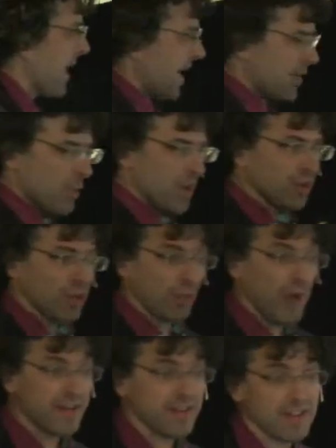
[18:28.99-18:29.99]
And you want to look
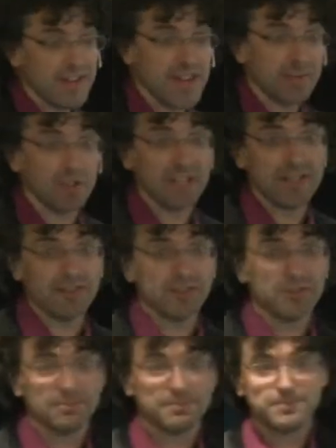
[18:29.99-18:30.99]
right into the camera
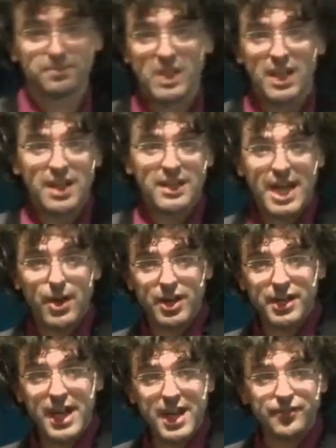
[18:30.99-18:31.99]
lens. Now
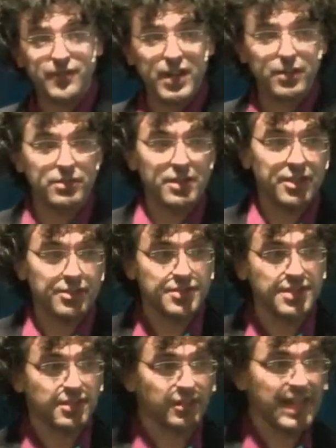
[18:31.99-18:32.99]
on an iPhone, you
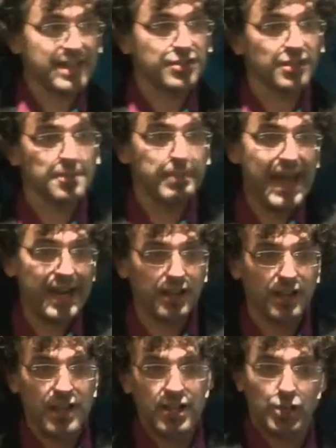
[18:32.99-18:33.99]
see the lens on the back.
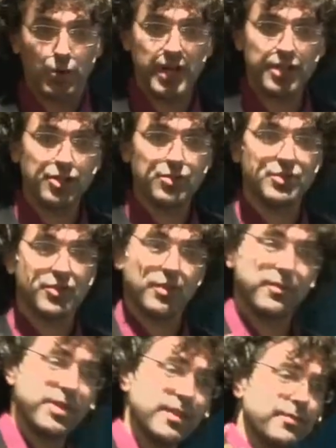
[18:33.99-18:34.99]
You want to use
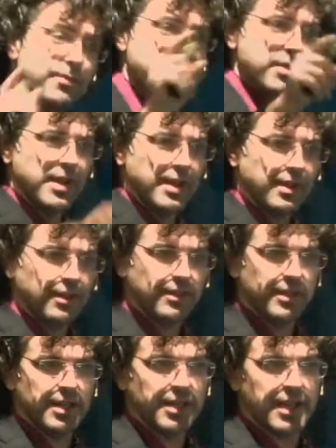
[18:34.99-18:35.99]

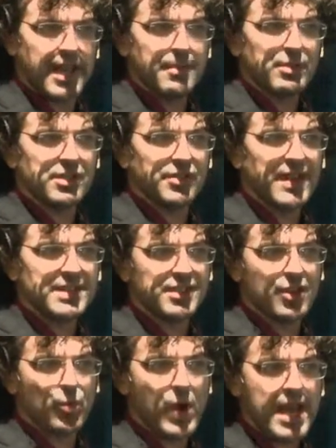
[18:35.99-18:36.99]
the camera that's
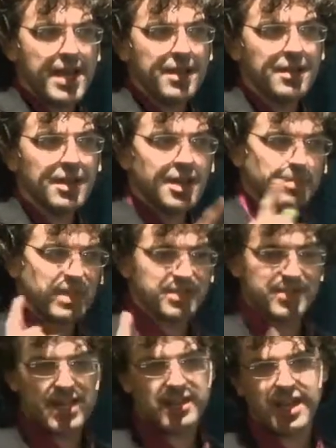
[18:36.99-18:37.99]
facing away,
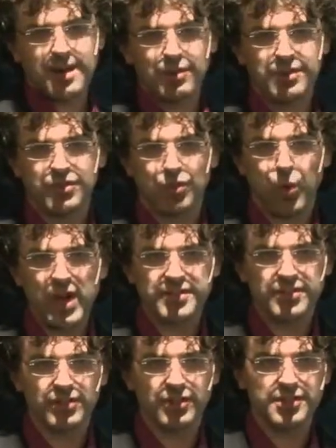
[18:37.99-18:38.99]
because that camera is
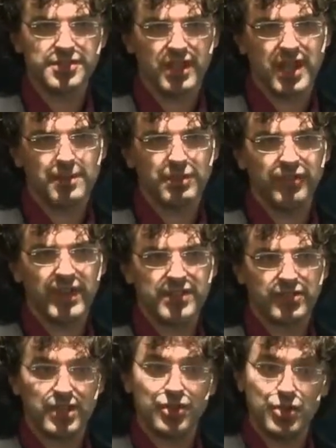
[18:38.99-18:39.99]
twice as good as the camera
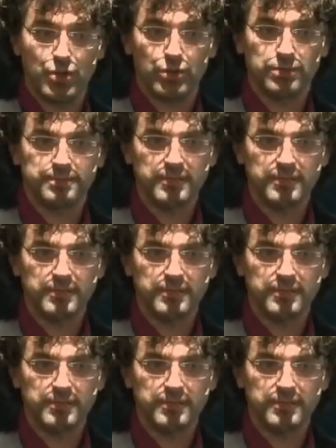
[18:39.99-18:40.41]
facing you.